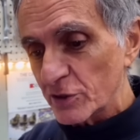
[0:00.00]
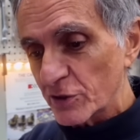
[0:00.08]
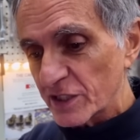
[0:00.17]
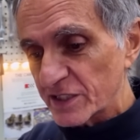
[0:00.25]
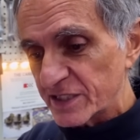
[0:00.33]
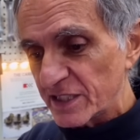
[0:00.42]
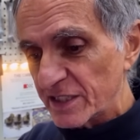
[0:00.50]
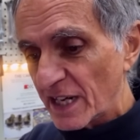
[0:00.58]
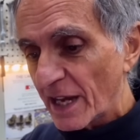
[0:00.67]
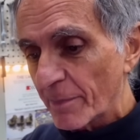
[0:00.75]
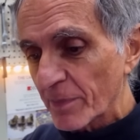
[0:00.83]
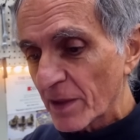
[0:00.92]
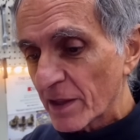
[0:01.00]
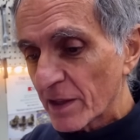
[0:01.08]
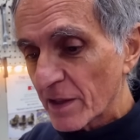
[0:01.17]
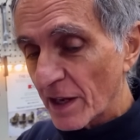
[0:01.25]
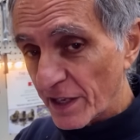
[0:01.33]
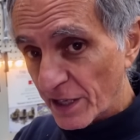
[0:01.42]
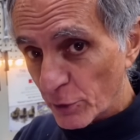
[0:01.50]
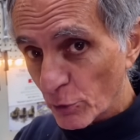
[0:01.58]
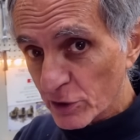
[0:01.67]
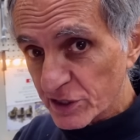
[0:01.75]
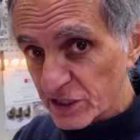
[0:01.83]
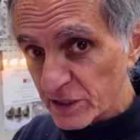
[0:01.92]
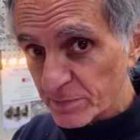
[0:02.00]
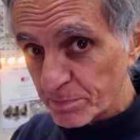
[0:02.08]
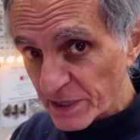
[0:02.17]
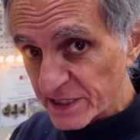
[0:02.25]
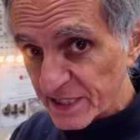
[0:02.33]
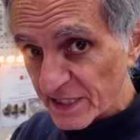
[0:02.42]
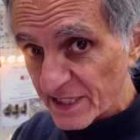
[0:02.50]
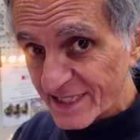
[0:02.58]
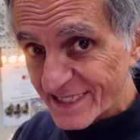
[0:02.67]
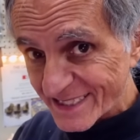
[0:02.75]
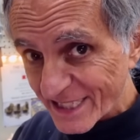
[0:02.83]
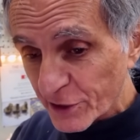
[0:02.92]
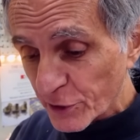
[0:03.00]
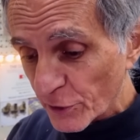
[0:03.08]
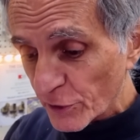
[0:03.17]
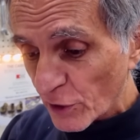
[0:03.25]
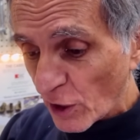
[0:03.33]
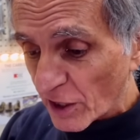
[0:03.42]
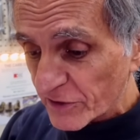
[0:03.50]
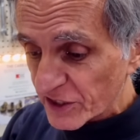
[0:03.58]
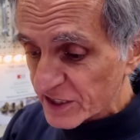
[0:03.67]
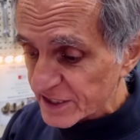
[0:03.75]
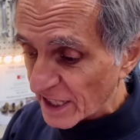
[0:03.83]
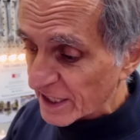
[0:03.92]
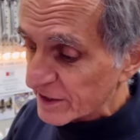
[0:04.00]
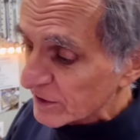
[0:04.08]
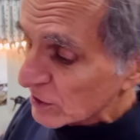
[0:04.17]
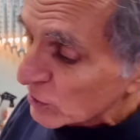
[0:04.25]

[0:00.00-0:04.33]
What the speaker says: you can see that. And I noticed that the piston is thicker on this side,